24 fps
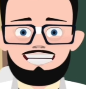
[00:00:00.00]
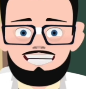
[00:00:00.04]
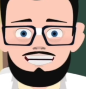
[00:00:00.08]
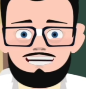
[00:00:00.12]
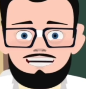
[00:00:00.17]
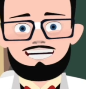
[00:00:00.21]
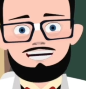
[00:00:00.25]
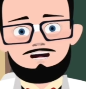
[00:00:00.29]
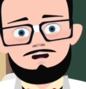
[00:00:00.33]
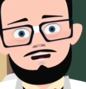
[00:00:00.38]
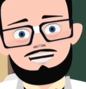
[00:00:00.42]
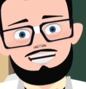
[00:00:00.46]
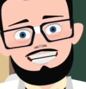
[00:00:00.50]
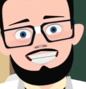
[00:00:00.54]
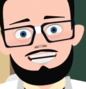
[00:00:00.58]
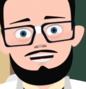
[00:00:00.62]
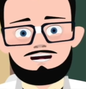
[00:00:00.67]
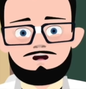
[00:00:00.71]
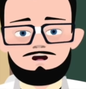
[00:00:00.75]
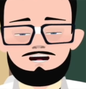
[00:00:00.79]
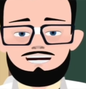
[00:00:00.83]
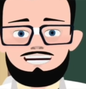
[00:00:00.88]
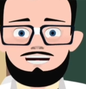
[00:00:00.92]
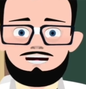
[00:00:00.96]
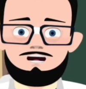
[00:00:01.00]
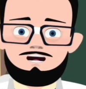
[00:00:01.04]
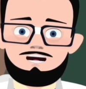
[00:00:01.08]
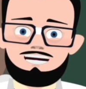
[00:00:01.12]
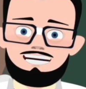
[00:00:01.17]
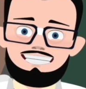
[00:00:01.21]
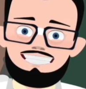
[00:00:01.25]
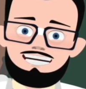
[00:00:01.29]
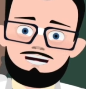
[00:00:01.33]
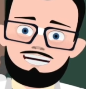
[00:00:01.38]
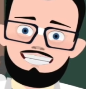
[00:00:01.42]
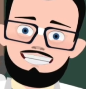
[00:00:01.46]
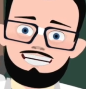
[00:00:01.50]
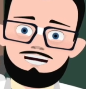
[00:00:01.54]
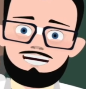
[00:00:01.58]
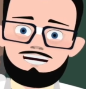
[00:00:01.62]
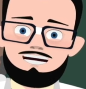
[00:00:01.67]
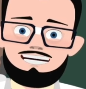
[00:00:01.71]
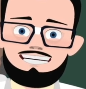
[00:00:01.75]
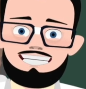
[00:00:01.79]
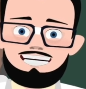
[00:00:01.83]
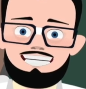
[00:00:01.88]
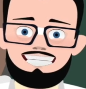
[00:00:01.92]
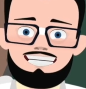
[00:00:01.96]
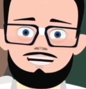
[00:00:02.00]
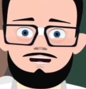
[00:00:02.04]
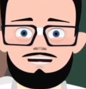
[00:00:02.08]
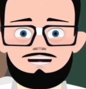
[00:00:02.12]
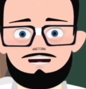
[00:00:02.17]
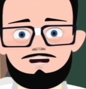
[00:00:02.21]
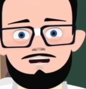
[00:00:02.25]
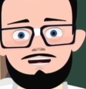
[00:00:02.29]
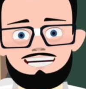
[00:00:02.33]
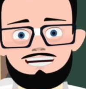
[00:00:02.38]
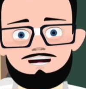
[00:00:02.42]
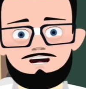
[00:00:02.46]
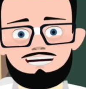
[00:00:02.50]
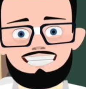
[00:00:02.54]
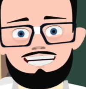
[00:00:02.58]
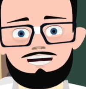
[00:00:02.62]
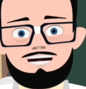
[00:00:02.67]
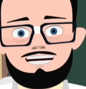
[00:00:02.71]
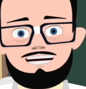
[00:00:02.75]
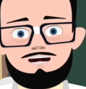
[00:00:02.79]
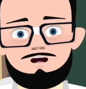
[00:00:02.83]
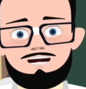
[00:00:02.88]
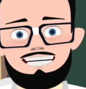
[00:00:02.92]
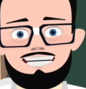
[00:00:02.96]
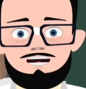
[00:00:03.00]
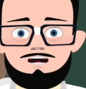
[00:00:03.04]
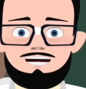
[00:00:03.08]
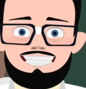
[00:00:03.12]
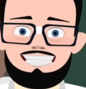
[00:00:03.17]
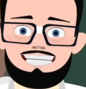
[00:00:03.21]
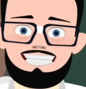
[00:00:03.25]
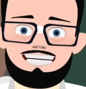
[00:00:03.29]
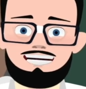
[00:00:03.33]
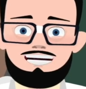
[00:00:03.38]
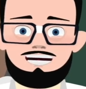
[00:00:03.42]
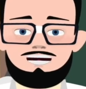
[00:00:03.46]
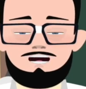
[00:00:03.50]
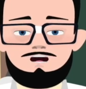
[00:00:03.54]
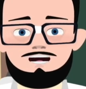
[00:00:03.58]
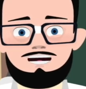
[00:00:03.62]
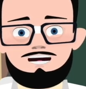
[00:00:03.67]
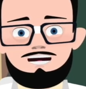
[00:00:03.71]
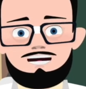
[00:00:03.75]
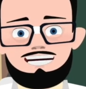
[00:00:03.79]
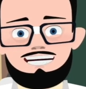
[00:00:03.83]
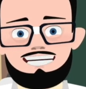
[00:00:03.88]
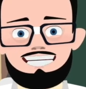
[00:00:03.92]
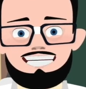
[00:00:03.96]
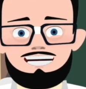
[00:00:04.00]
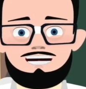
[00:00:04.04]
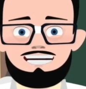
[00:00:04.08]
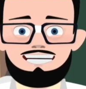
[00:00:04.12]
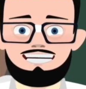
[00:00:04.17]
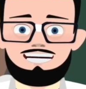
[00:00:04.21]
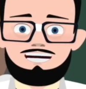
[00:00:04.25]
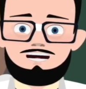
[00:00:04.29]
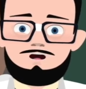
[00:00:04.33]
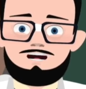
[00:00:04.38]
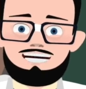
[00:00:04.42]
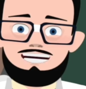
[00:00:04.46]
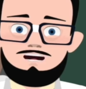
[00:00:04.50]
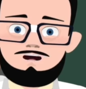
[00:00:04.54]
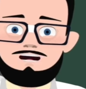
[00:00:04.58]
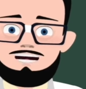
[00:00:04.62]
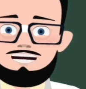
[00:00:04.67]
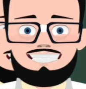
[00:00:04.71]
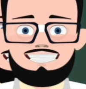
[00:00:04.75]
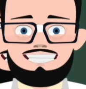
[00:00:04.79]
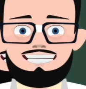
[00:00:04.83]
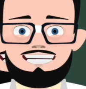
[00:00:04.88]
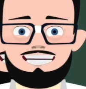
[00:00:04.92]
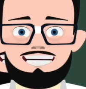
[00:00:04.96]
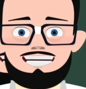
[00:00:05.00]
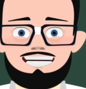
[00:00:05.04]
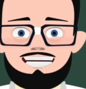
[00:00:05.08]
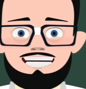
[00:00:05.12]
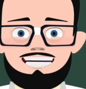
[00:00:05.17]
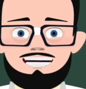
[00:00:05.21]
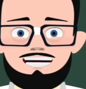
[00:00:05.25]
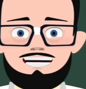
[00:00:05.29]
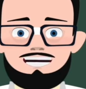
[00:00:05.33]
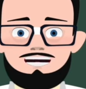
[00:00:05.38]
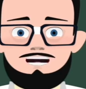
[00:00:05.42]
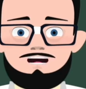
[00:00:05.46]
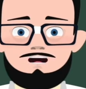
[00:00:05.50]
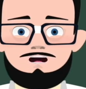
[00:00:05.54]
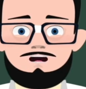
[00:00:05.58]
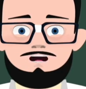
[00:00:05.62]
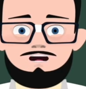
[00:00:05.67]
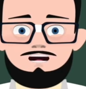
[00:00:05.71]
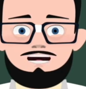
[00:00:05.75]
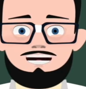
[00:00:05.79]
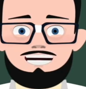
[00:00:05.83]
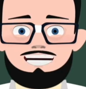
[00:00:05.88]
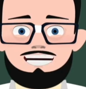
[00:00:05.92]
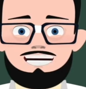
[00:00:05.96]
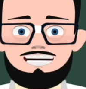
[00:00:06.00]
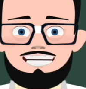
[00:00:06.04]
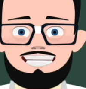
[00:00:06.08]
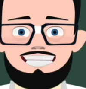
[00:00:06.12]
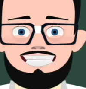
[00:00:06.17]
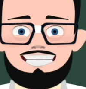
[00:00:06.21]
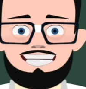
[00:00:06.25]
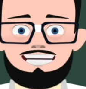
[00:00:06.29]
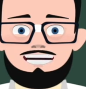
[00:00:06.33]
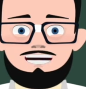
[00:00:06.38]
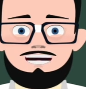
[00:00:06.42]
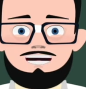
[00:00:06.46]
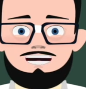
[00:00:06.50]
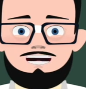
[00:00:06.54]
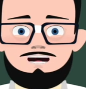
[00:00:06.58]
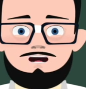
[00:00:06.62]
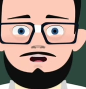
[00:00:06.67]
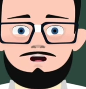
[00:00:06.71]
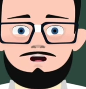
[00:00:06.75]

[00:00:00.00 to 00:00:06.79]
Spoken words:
we have a drive pinion or bevel pinion. It's assembled with a differential housing called the